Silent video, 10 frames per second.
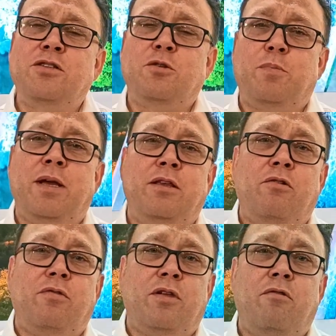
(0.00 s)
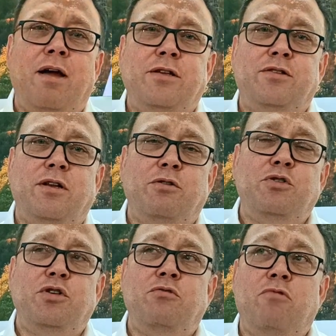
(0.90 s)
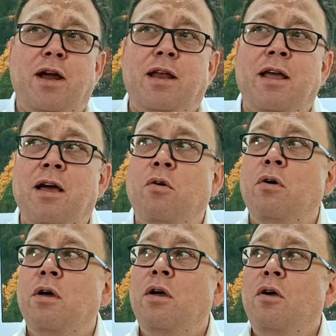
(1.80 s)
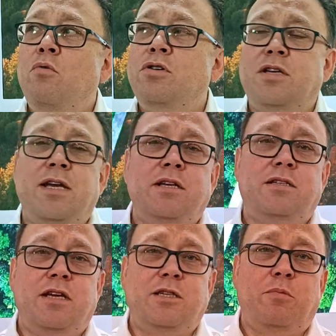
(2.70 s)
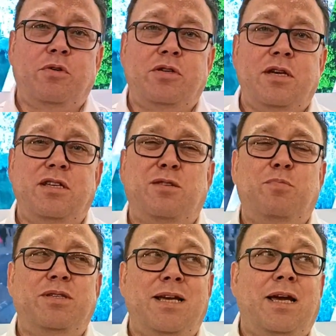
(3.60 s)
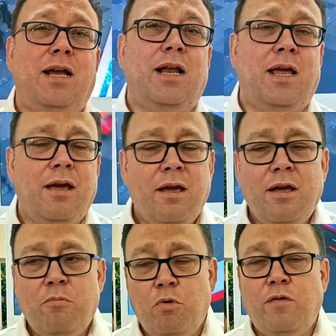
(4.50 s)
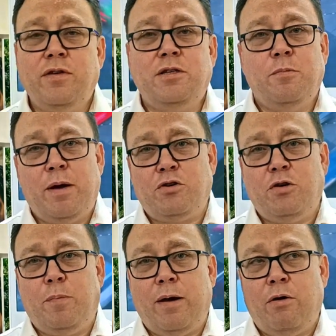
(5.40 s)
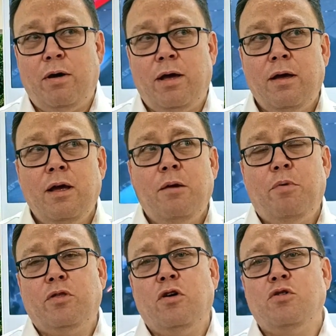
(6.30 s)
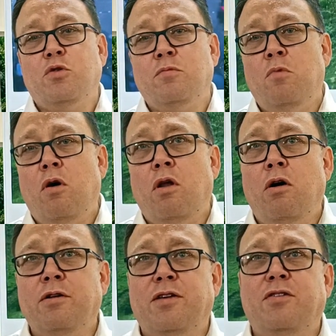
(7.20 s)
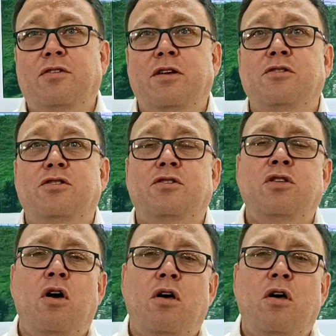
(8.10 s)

ends up being the right solution. Right now, we're seeing city buses particularly moving to battery power, but those with more long distance,